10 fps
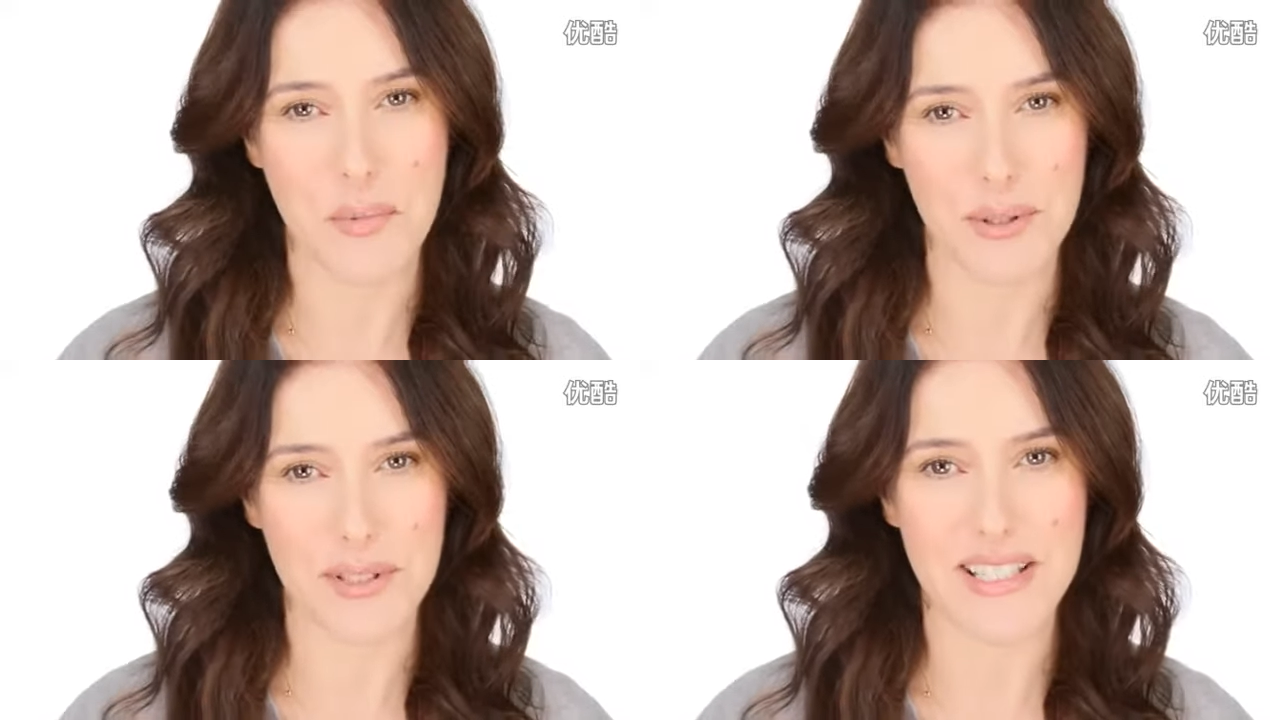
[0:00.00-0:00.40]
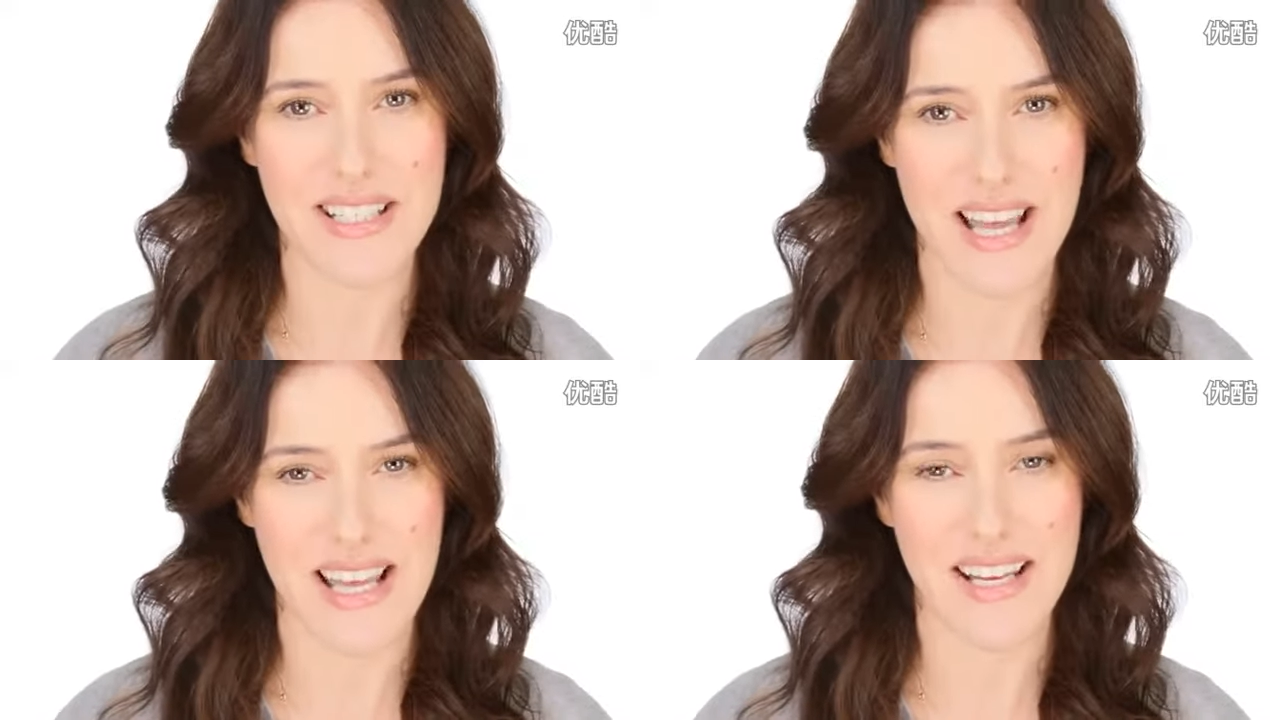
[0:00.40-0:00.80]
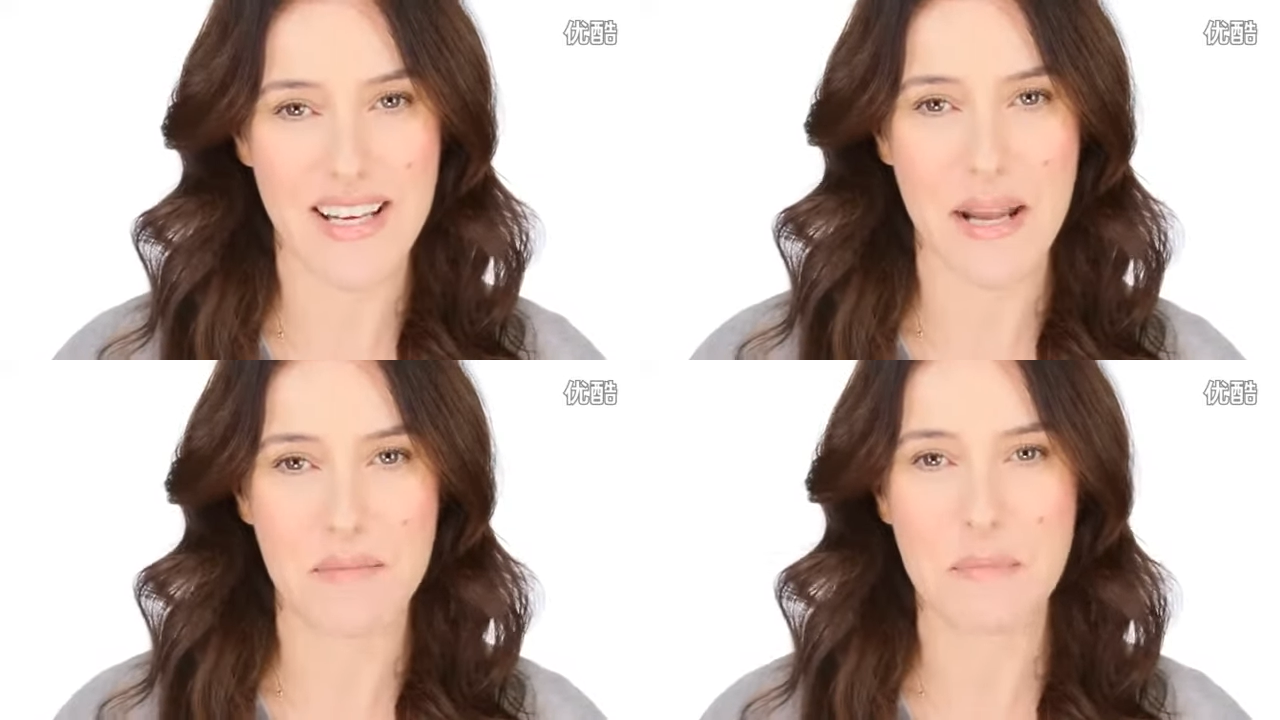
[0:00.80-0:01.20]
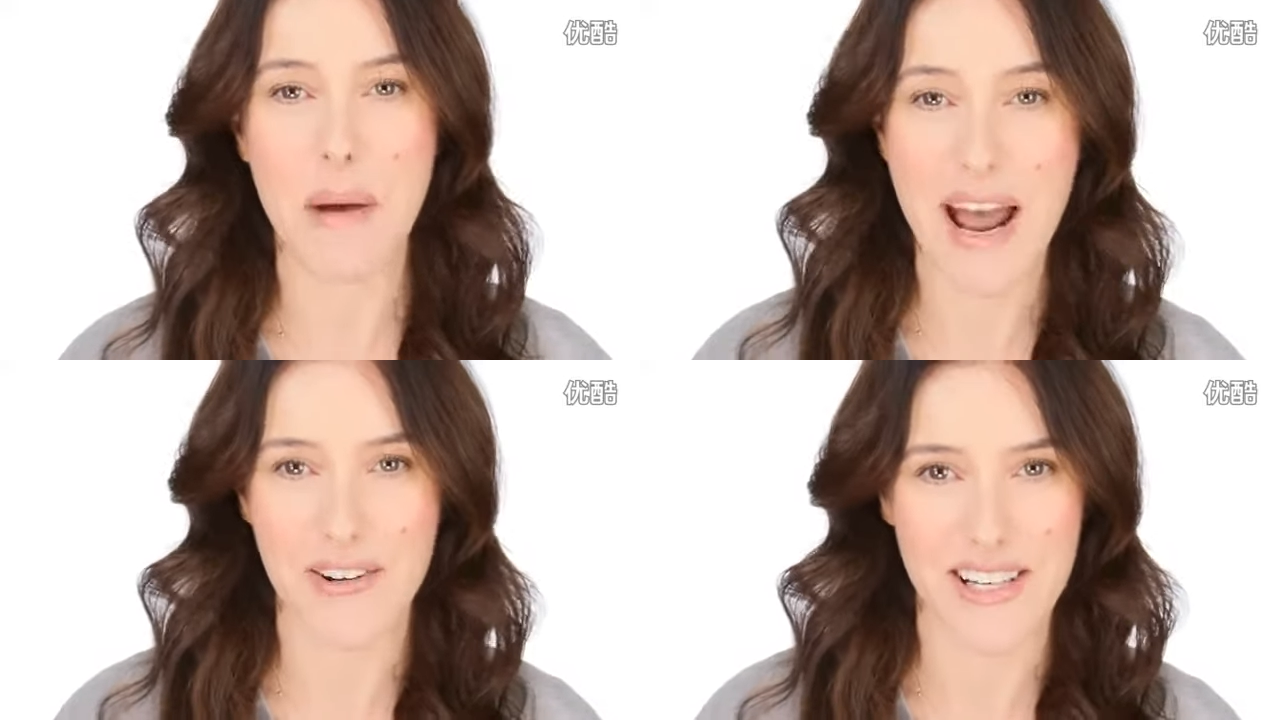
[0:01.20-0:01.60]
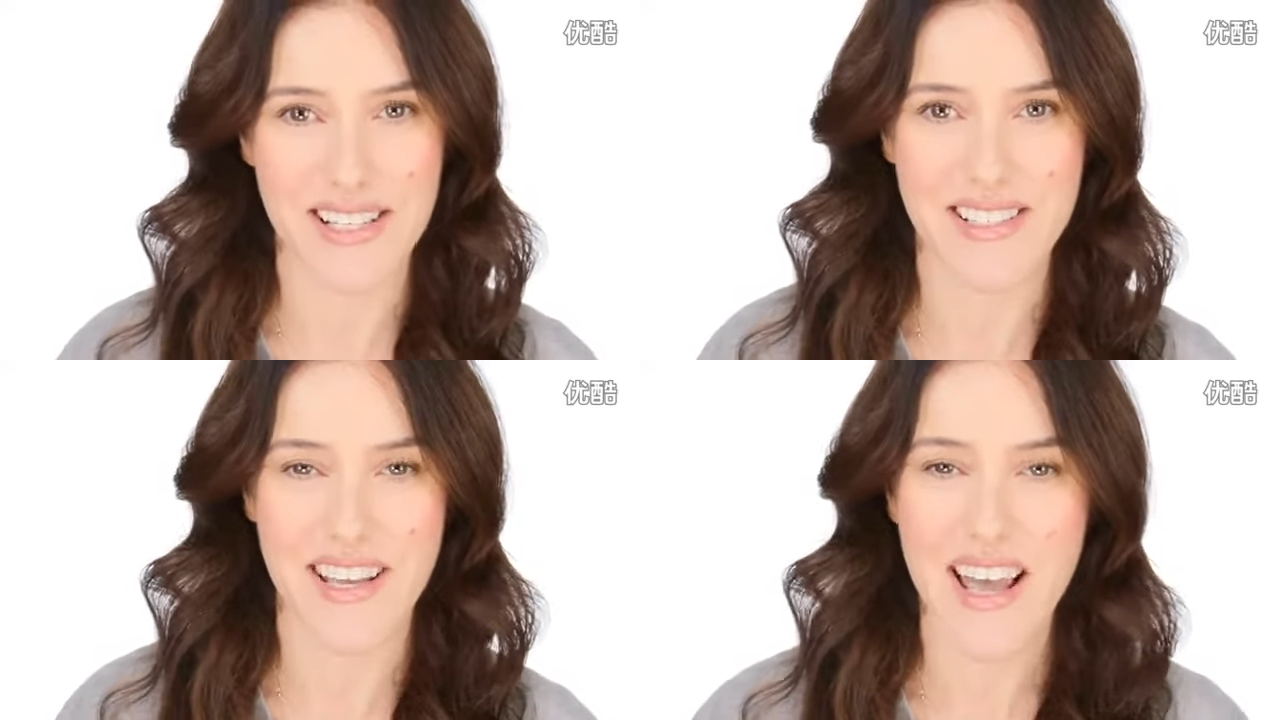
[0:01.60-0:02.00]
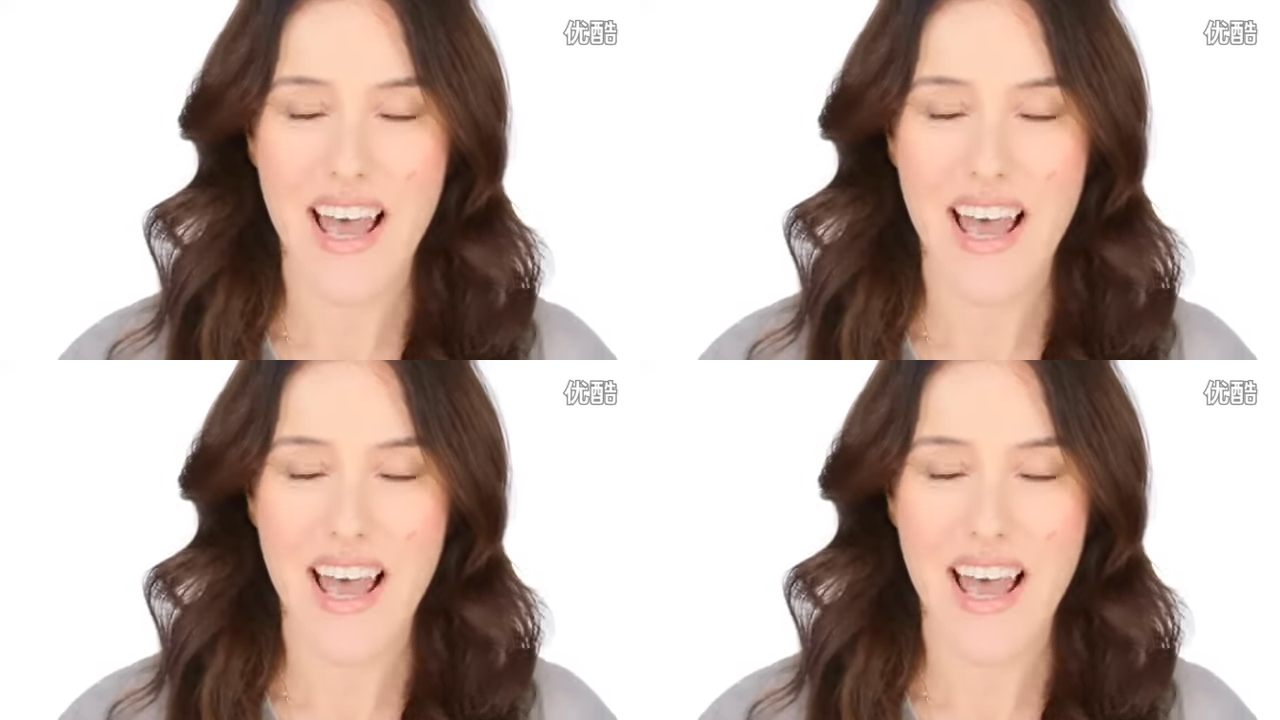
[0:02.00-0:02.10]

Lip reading: model today. Her name's Paris.